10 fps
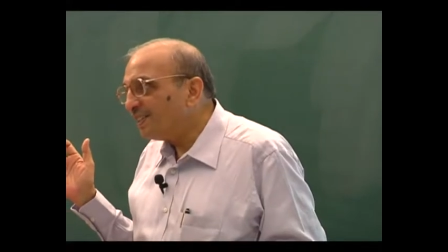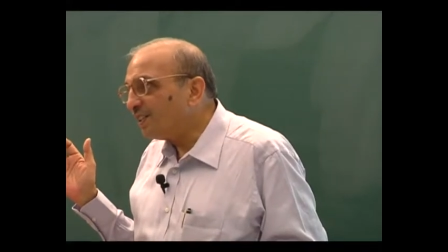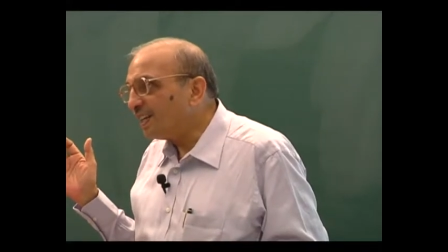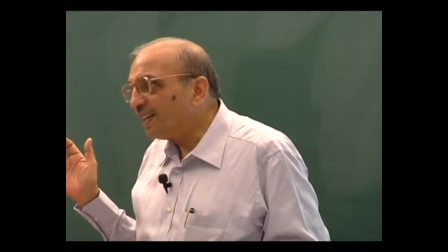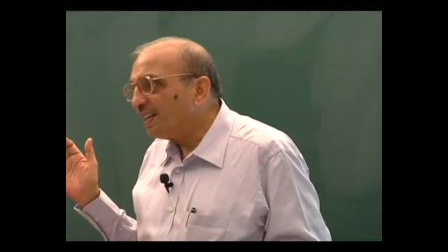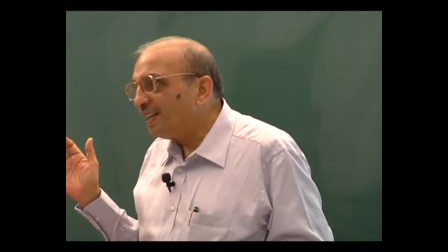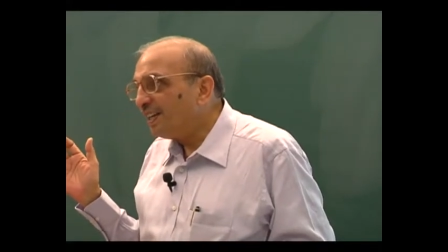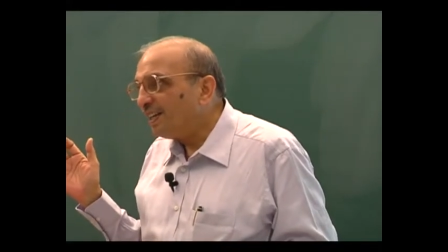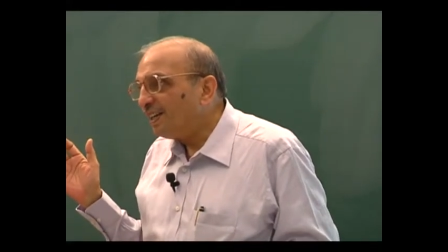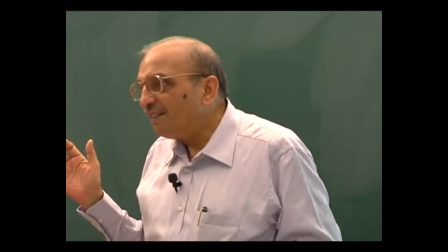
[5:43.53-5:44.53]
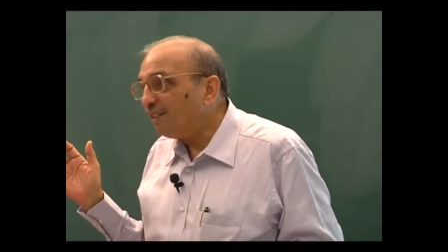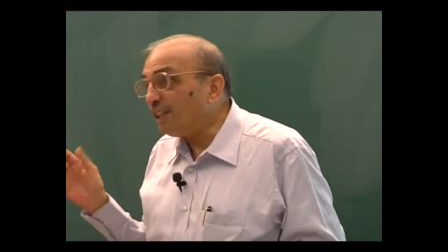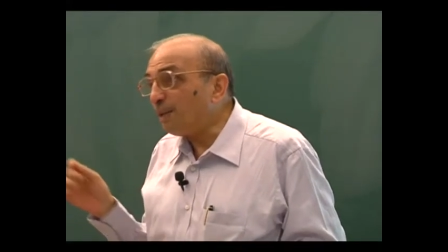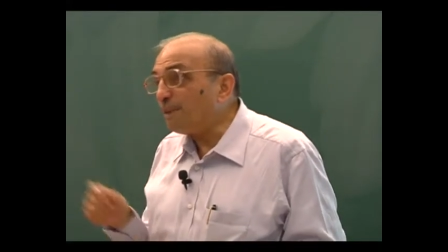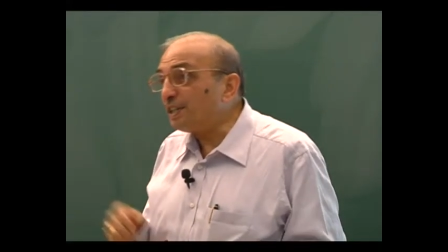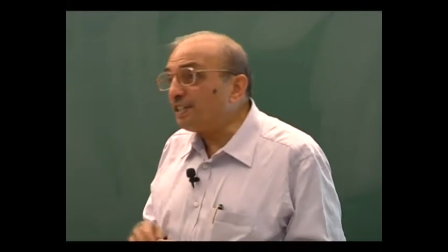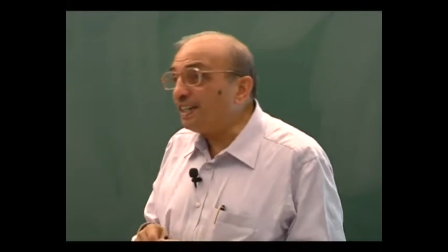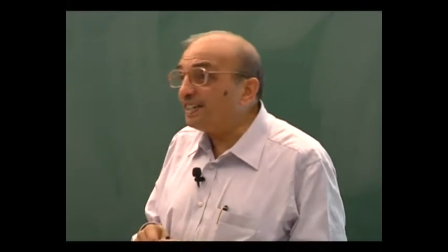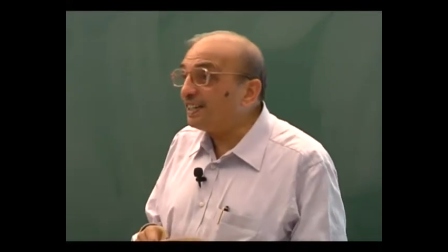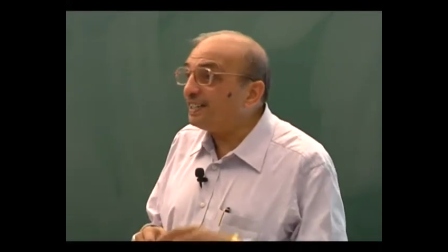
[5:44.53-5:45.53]
Okay whether the person
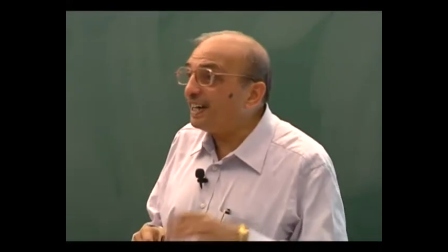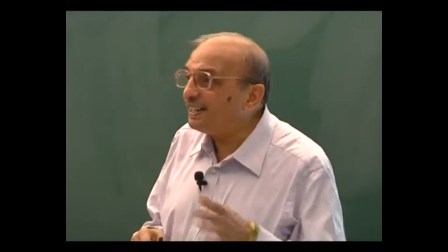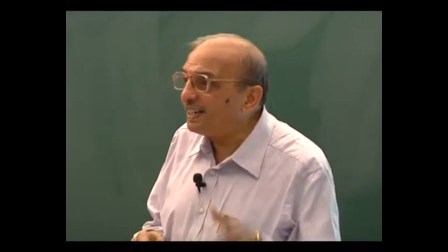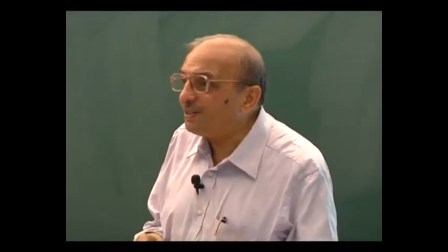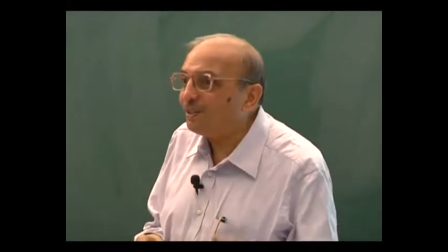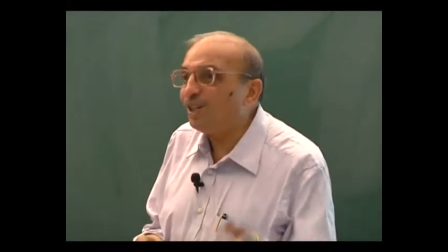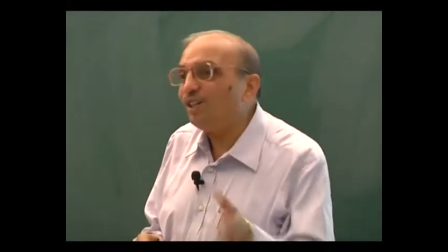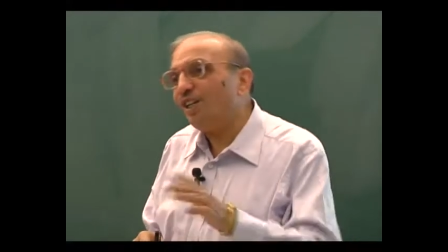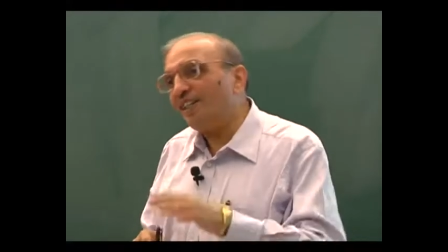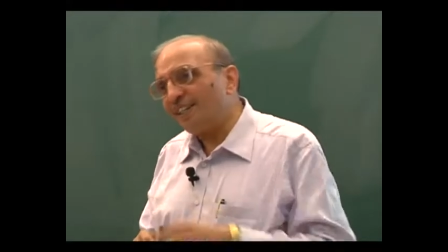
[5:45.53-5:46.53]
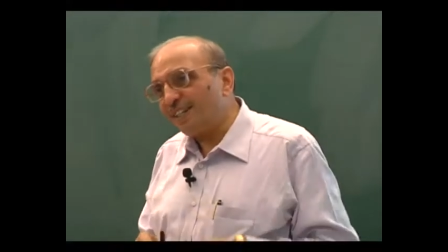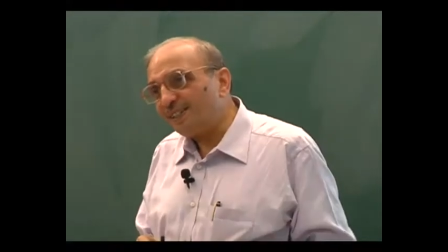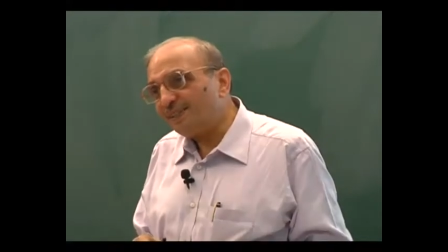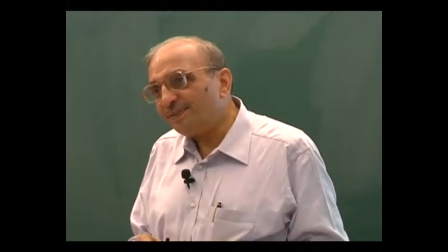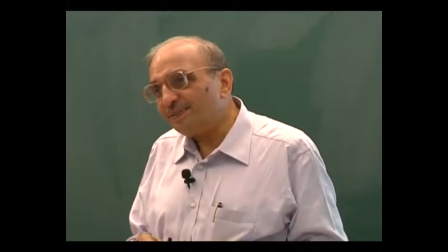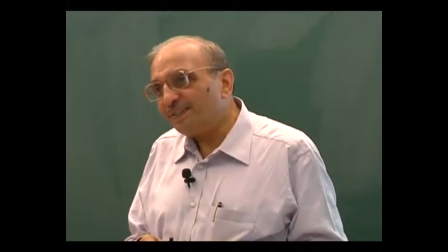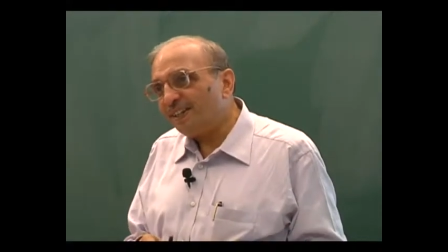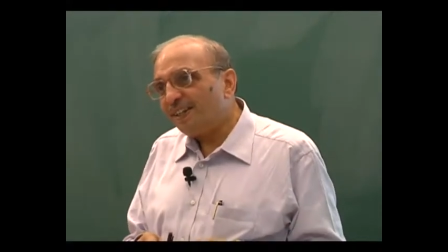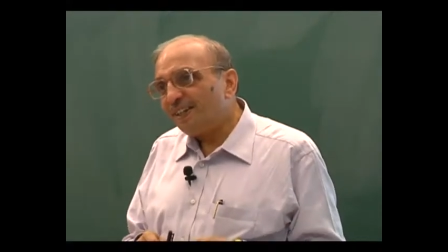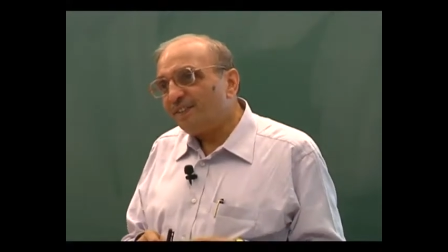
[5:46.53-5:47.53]
is attentive or not attentive,
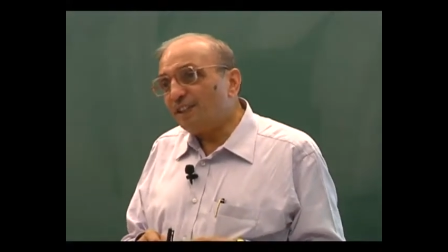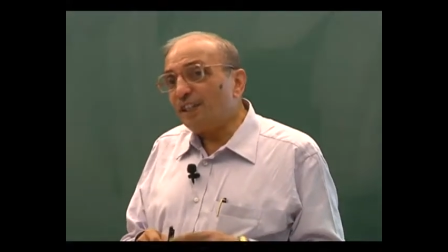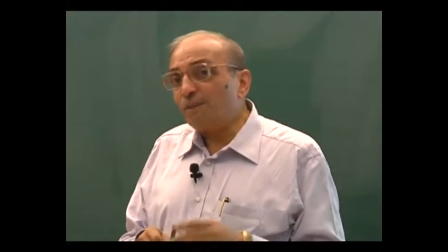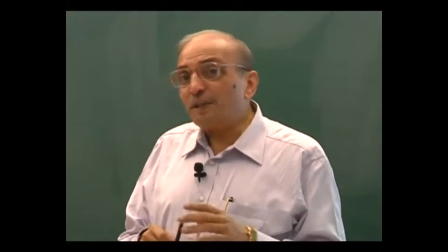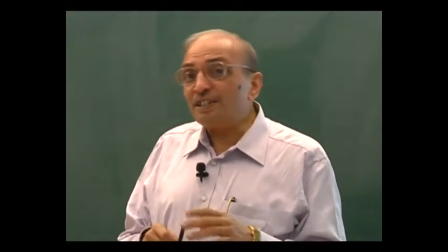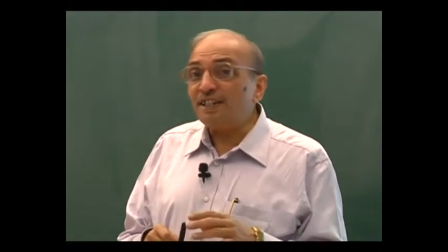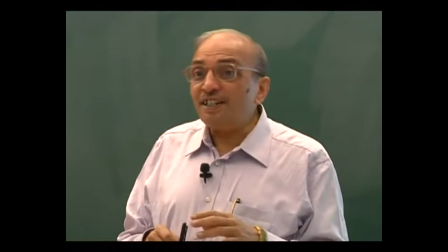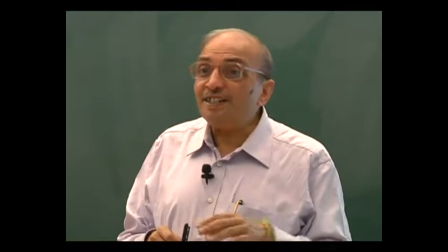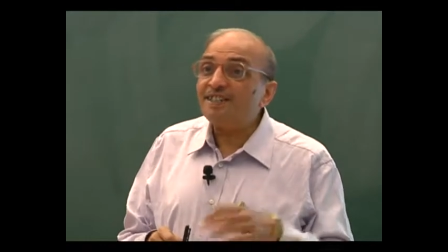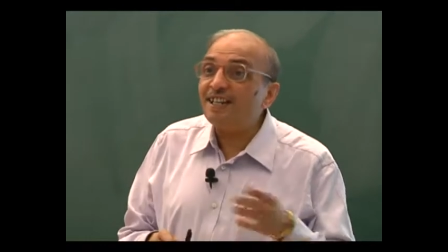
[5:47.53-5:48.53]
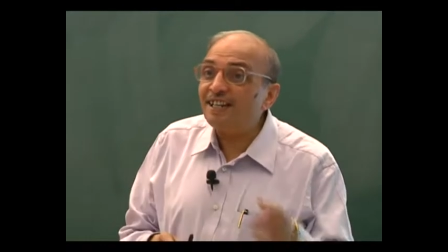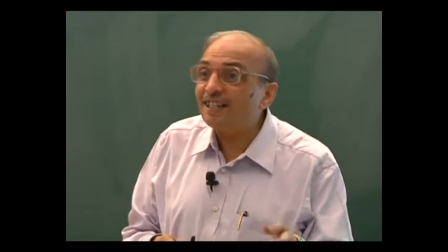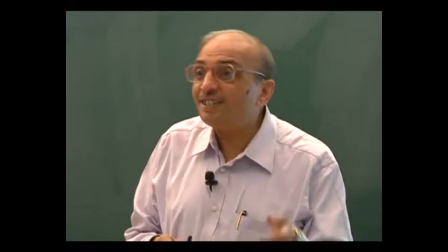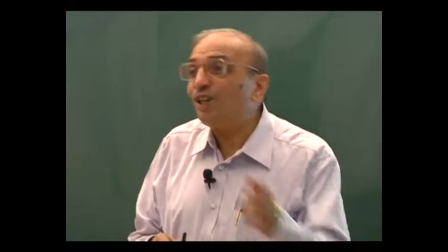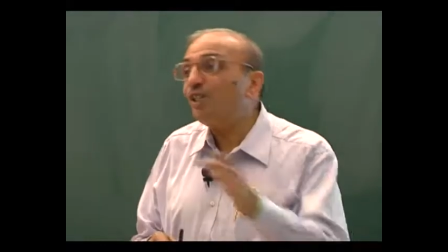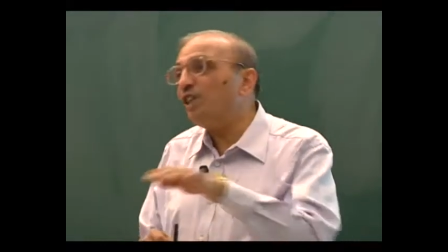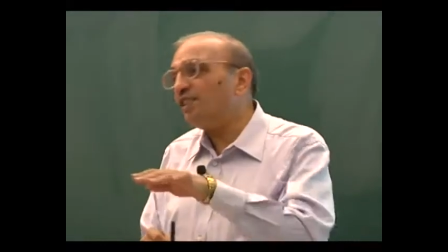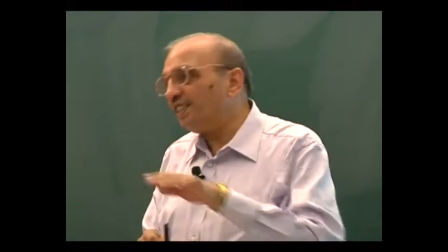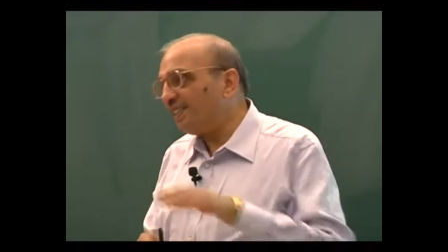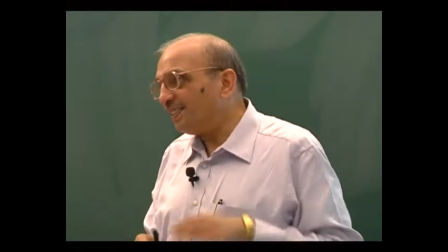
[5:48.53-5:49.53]
whether the person is serious or not
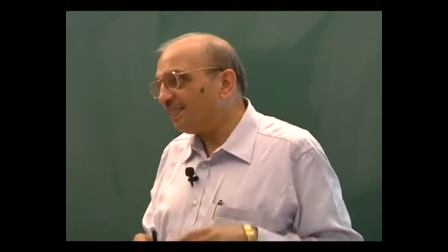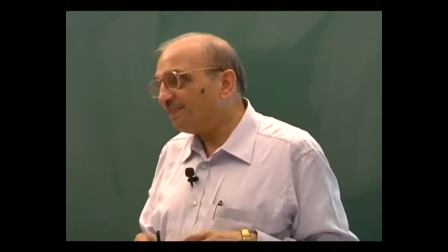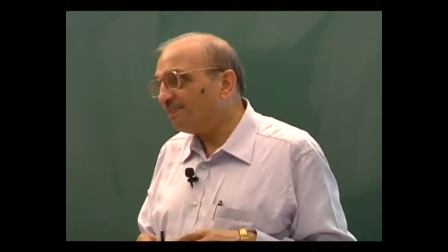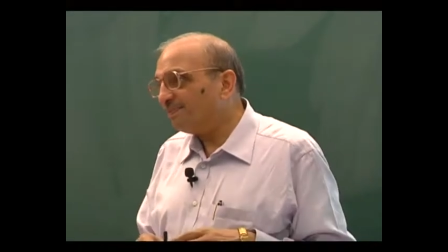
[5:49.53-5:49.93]
serious,